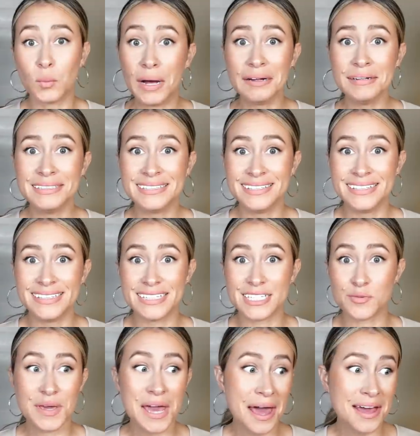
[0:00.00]
Well, it's
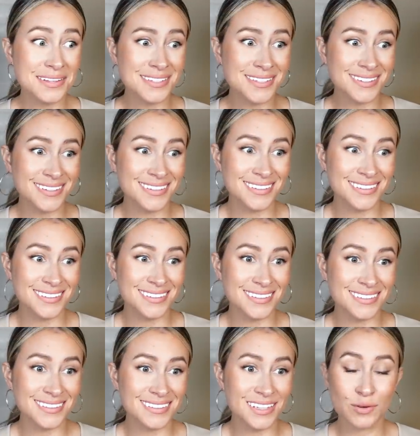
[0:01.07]
because
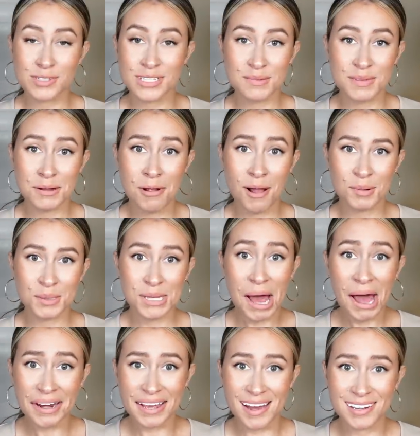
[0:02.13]
there was something wrong with the
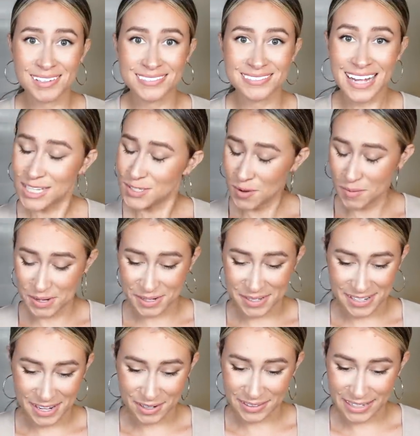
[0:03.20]
audio. That's why we
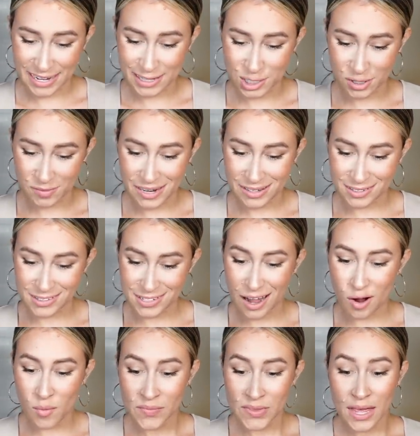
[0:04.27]
couldn't hear the instrument.
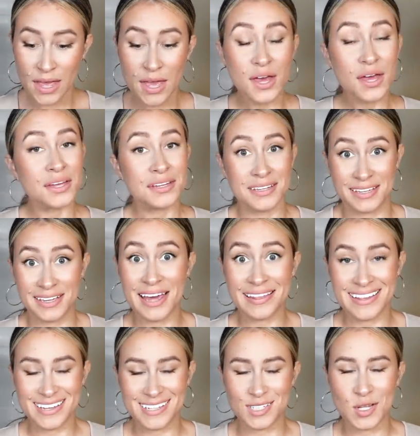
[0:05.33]
So get
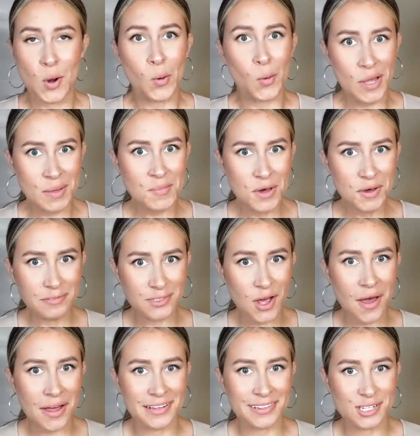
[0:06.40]
this, we moved
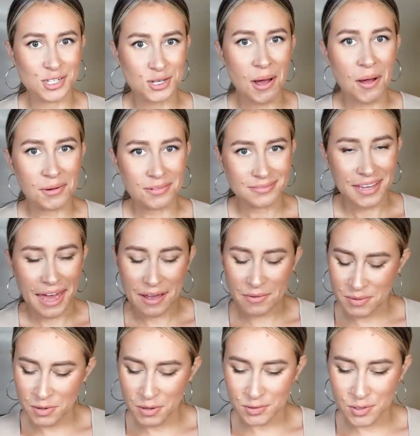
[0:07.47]
on in the show, okay? We
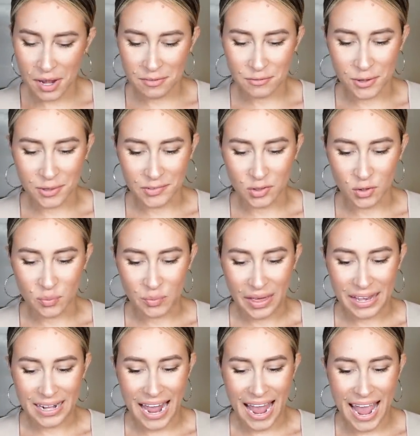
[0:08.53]
moved on for a little bit.